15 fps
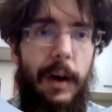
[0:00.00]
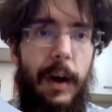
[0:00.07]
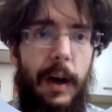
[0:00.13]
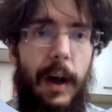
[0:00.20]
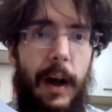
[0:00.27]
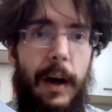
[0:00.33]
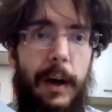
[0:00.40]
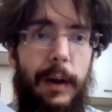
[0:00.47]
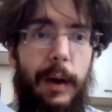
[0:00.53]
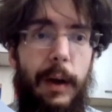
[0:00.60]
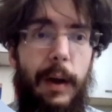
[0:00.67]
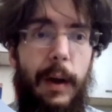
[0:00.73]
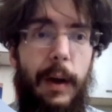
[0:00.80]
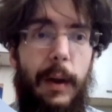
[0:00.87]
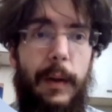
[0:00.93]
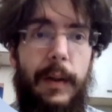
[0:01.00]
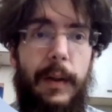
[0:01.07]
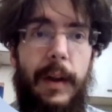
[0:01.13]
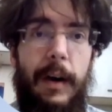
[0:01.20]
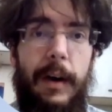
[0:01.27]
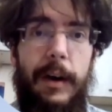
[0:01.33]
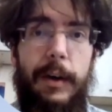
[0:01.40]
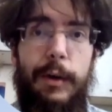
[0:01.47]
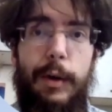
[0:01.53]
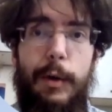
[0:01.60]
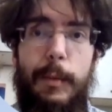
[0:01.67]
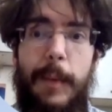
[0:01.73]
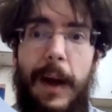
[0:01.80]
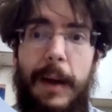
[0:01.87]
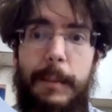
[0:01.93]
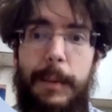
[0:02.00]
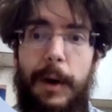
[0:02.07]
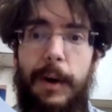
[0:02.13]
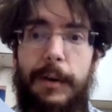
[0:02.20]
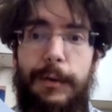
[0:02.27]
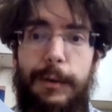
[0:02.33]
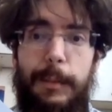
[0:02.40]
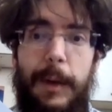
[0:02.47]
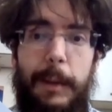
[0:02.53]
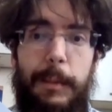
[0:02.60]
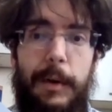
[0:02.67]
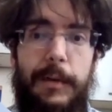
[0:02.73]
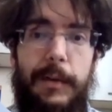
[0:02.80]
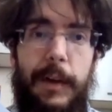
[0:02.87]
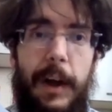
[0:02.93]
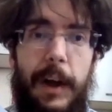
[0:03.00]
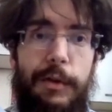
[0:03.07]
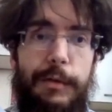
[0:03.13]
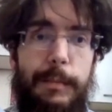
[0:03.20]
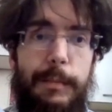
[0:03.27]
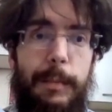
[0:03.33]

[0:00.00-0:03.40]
there are two main parts to my presentation.